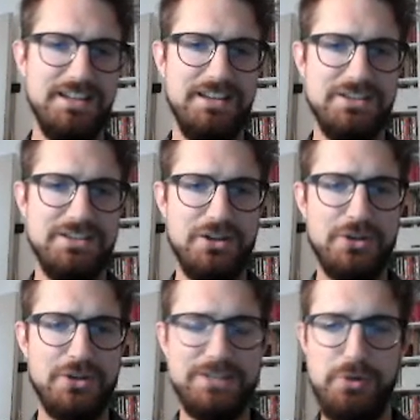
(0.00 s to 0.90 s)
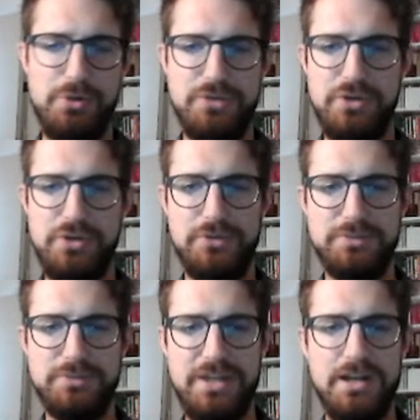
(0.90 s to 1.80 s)
Don't go exploring if you're the
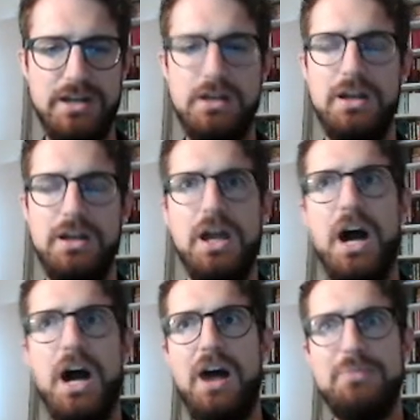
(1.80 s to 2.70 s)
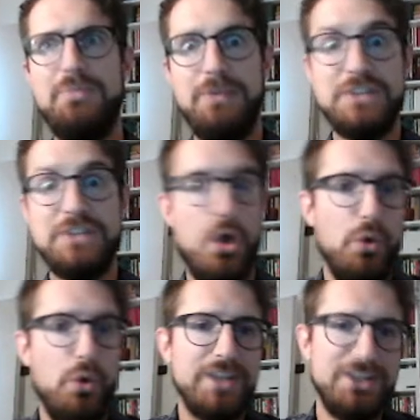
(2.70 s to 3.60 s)
first player. Pretty much
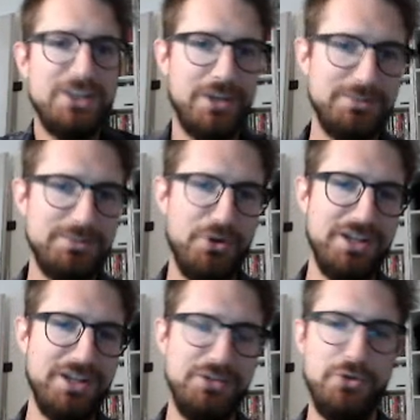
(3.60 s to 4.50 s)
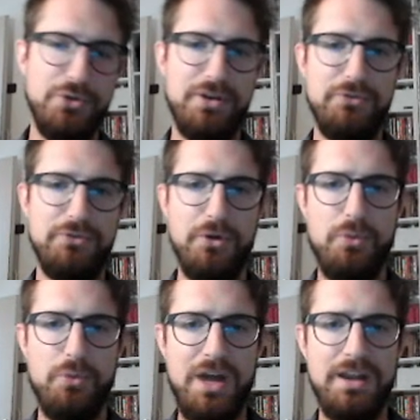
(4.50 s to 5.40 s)
always go exploring if you're the fourth
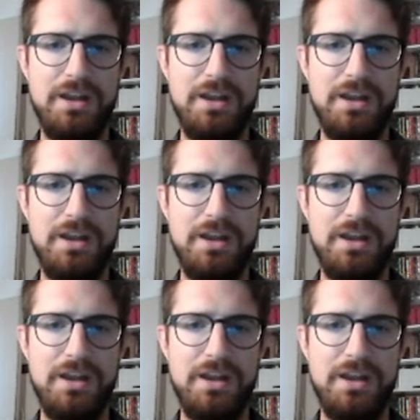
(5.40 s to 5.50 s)
one.